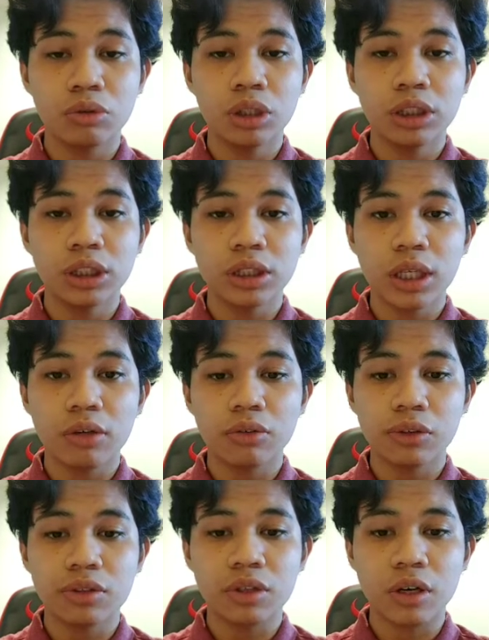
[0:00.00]
which is
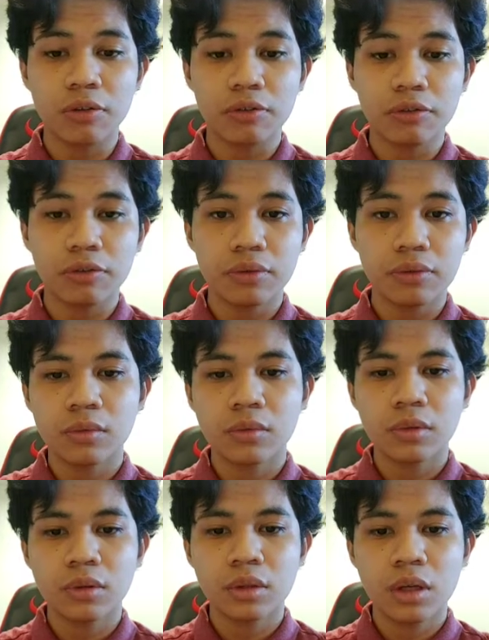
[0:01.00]
autotroph.
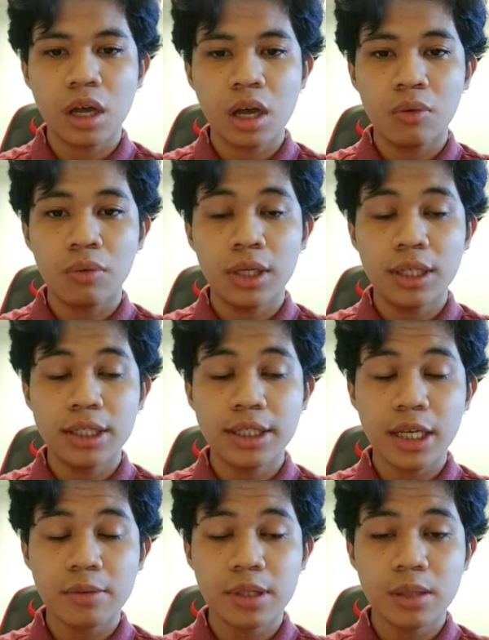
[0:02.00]
With the
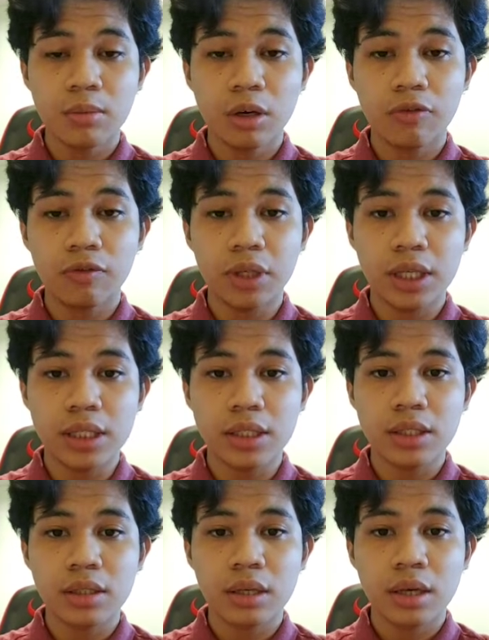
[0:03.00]
exception of
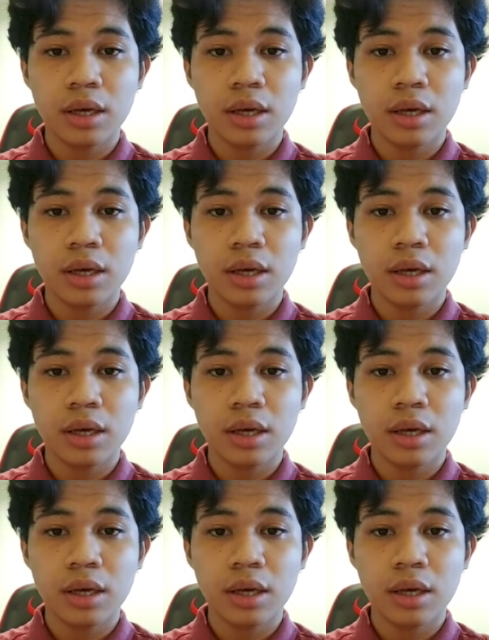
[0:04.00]
this,